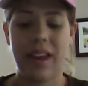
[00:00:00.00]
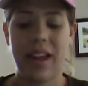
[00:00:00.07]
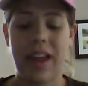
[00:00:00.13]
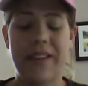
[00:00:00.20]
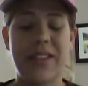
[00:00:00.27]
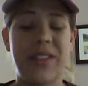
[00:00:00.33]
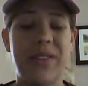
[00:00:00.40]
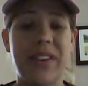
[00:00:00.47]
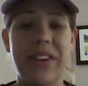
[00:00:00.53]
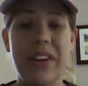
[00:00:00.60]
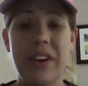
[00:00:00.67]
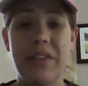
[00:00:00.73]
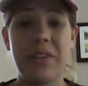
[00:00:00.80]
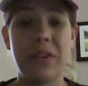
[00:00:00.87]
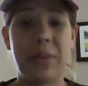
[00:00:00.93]
I was
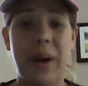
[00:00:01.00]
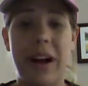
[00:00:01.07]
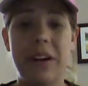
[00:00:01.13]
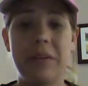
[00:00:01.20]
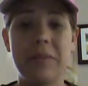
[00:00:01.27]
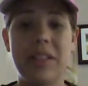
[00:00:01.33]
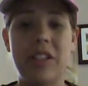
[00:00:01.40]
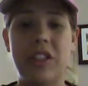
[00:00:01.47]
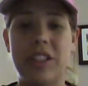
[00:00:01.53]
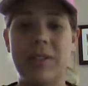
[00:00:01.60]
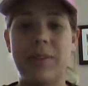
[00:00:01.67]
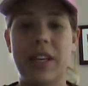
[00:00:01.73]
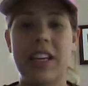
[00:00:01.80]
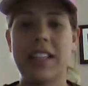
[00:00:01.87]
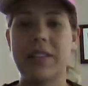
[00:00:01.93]
very overwhelmed
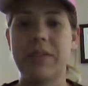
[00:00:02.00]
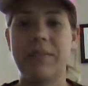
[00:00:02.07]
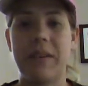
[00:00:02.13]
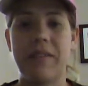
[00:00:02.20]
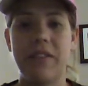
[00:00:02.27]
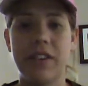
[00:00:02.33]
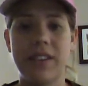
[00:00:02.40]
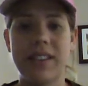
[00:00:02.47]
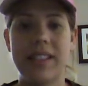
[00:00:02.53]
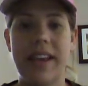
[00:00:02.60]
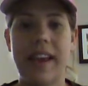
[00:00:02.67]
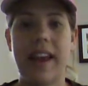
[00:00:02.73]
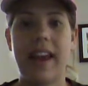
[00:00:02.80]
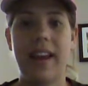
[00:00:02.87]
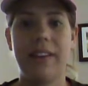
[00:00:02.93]
just because it was my first
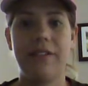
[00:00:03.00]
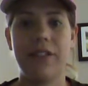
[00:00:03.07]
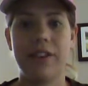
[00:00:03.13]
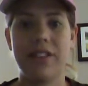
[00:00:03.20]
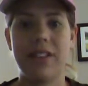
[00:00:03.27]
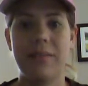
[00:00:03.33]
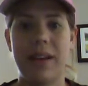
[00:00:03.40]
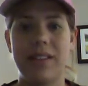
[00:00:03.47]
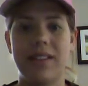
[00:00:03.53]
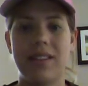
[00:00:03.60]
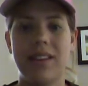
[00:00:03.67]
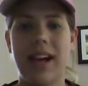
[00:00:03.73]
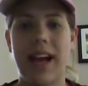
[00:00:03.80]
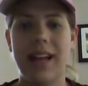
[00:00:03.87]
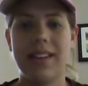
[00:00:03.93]
day and first
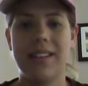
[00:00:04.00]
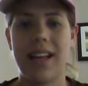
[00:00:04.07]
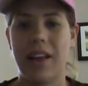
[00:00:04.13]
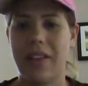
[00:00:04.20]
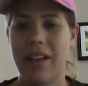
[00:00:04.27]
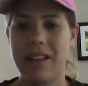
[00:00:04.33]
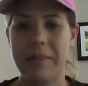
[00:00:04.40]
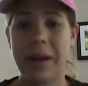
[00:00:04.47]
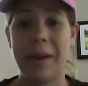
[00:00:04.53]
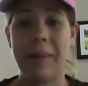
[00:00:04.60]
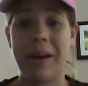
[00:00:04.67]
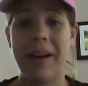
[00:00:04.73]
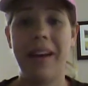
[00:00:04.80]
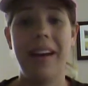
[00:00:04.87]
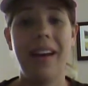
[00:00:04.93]
semester at South
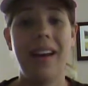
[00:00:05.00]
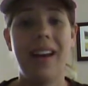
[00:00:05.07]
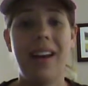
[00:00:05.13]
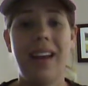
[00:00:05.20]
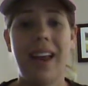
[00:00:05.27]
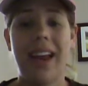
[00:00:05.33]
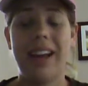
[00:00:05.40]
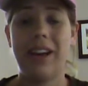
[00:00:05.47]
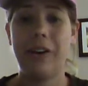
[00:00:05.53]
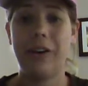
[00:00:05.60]
Alabama, and